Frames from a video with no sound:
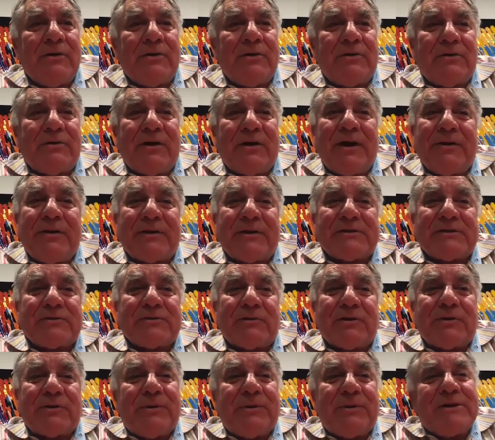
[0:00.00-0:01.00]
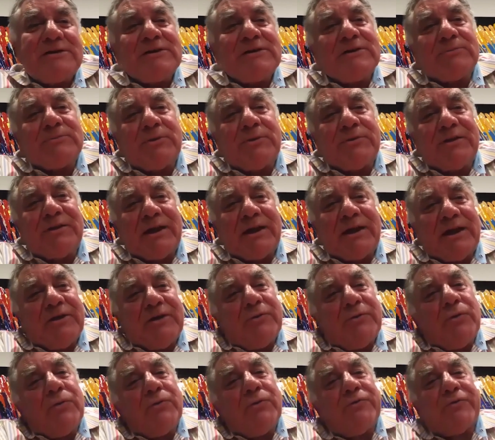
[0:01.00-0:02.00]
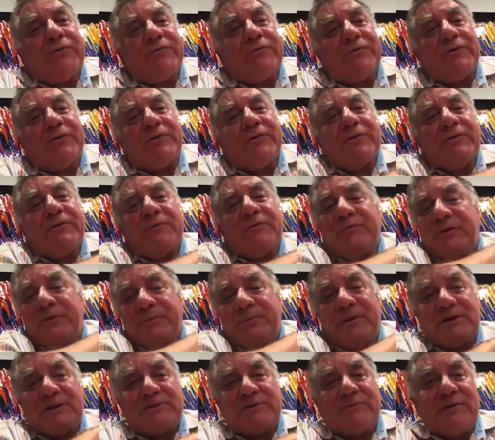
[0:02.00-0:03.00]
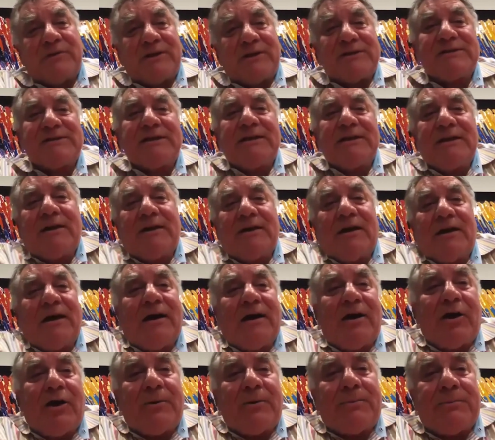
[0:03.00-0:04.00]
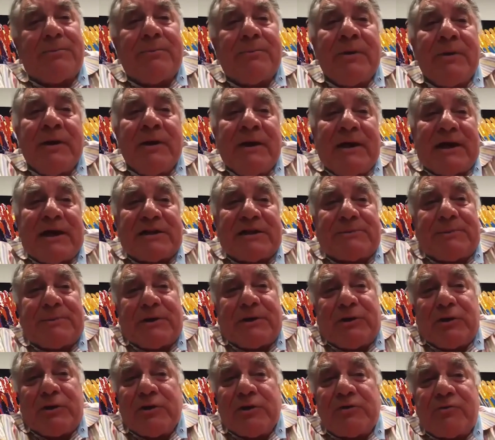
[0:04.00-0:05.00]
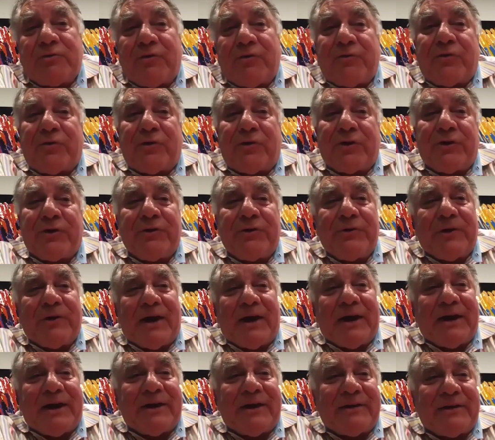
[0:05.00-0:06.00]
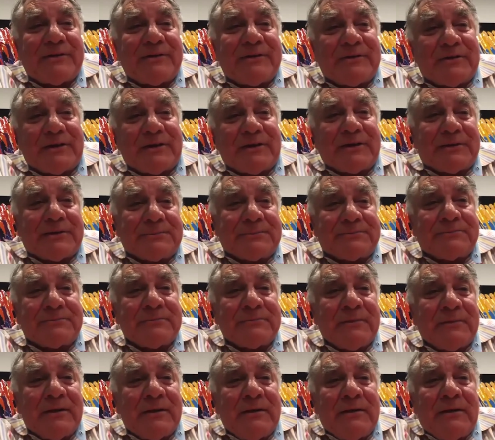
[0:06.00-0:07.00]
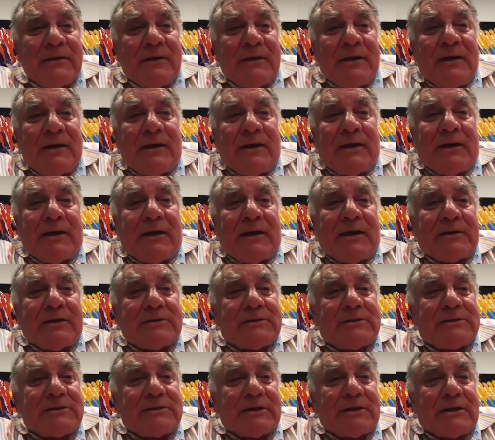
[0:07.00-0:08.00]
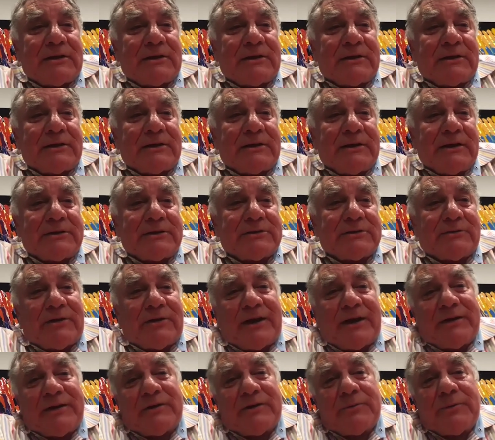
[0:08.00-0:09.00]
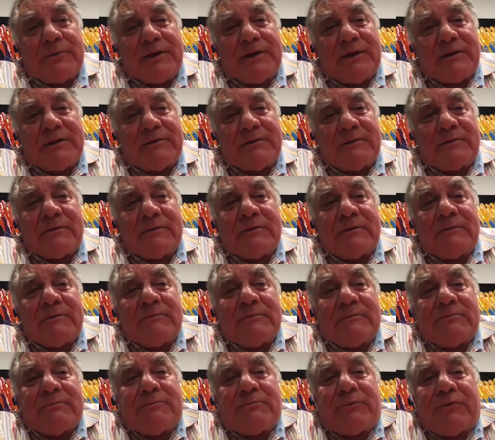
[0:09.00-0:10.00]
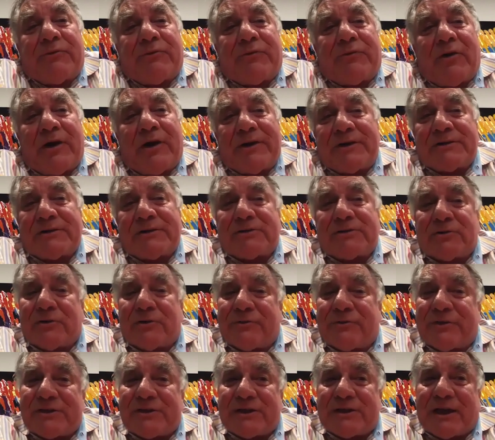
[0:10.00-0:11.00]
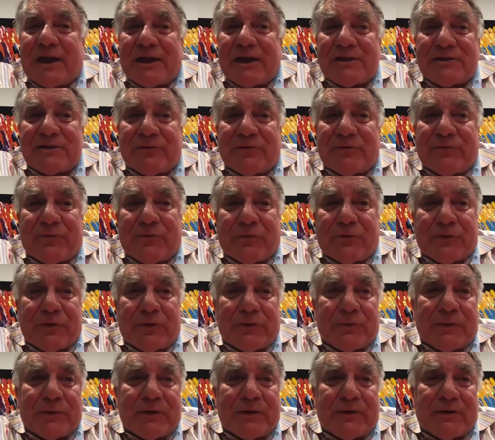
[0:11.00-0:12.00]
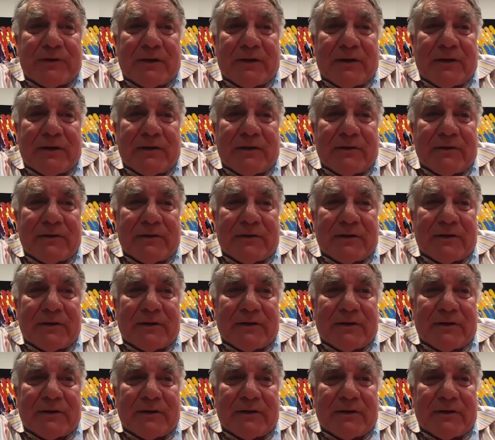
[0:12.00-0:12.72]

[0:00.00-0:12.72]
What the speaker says: all right, that's all the questions. Well, thank you all for very much for listening. I hope it's been useful for you, and it's great that we can provide this sort of education for you, and